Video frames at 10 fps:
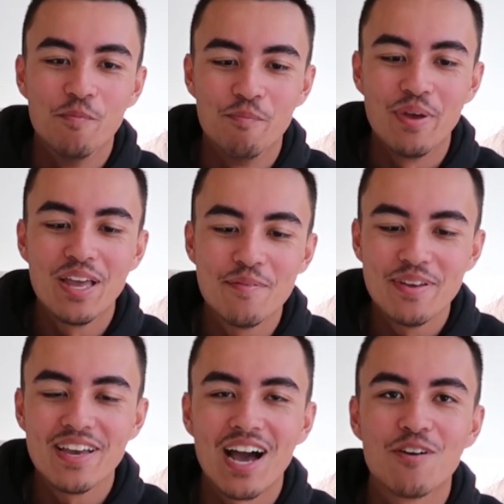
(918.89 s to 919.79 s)

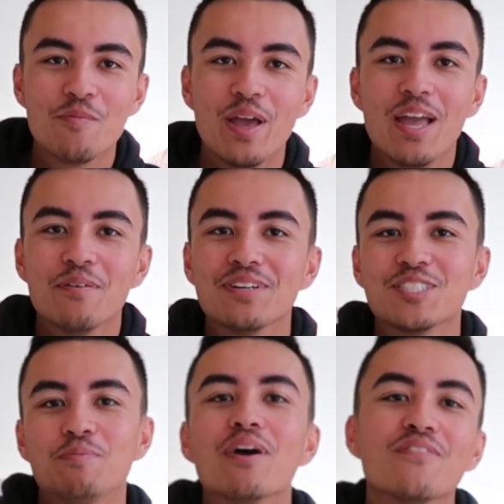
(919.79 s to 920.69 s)
maybe I will be able
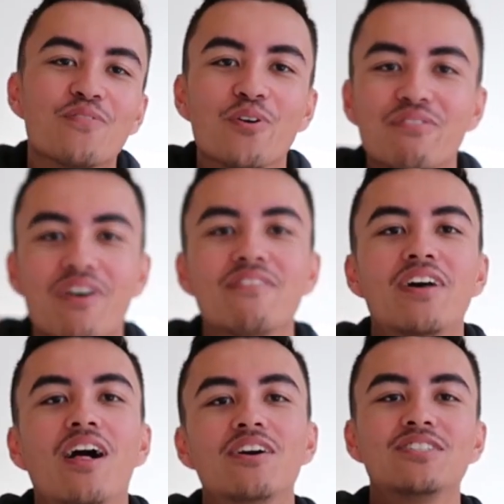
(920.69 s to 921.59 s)
to spend
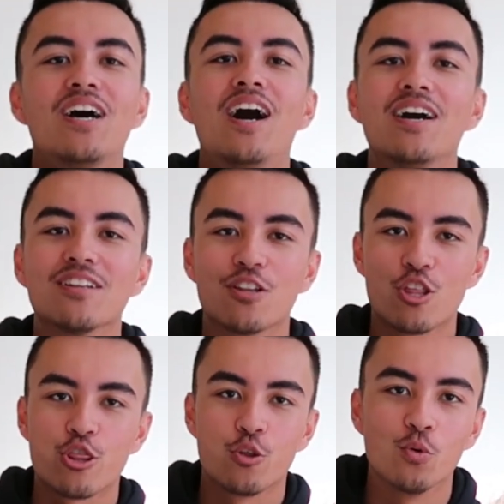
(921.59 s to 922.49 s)
$45 on
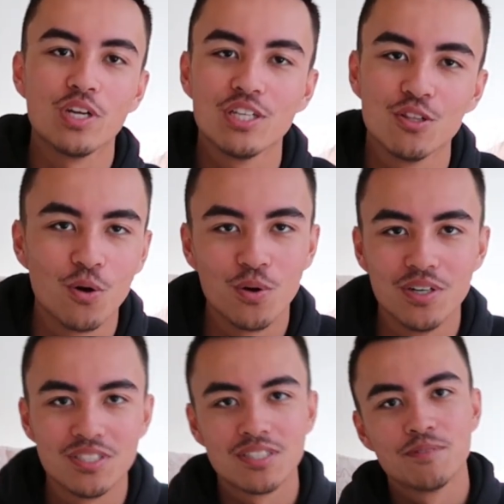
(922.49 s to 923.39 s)
3
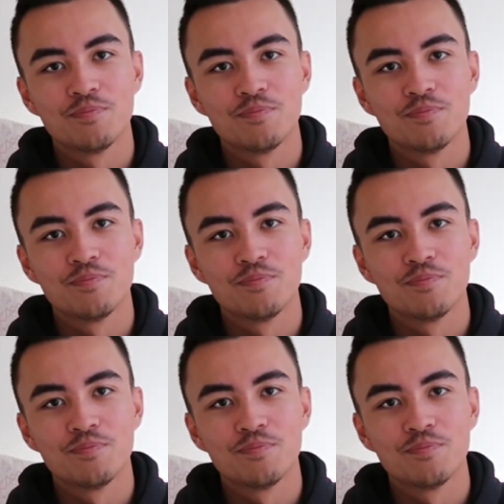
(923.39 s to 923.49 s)
lures